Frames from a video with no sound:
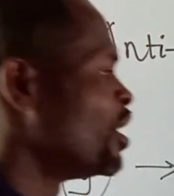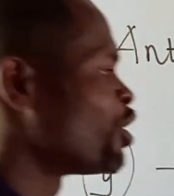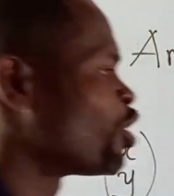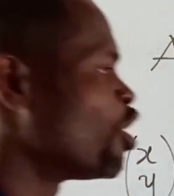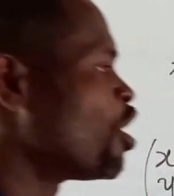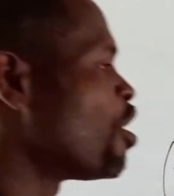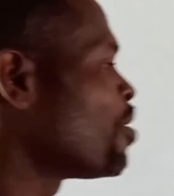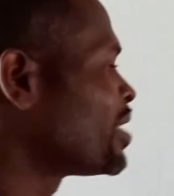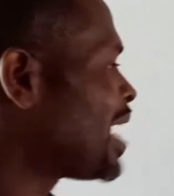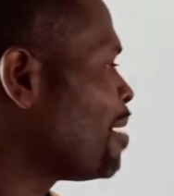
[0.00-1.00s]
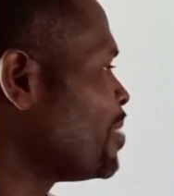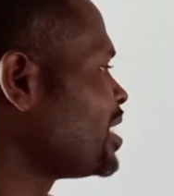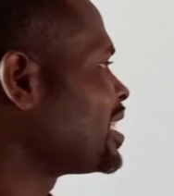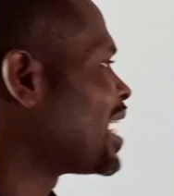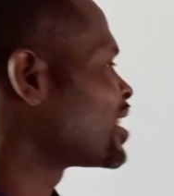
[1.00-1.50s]
So that
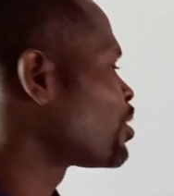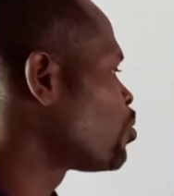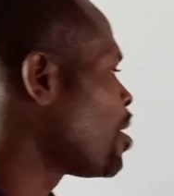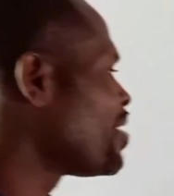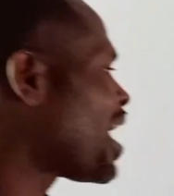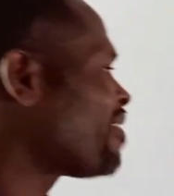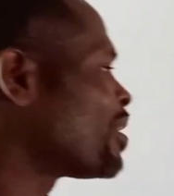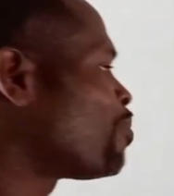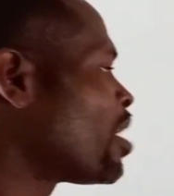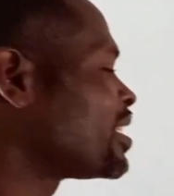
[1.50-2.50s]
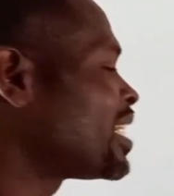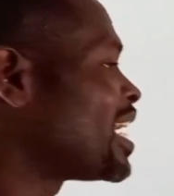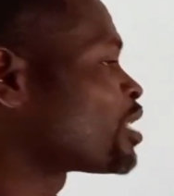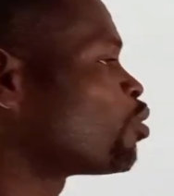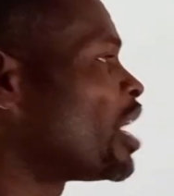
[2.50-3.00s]
means that when you have the point
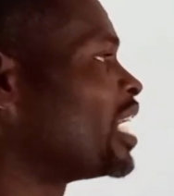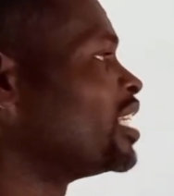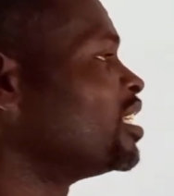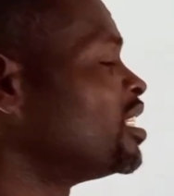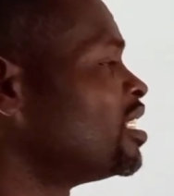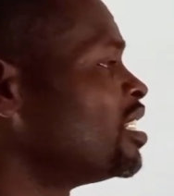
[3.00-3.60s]
xy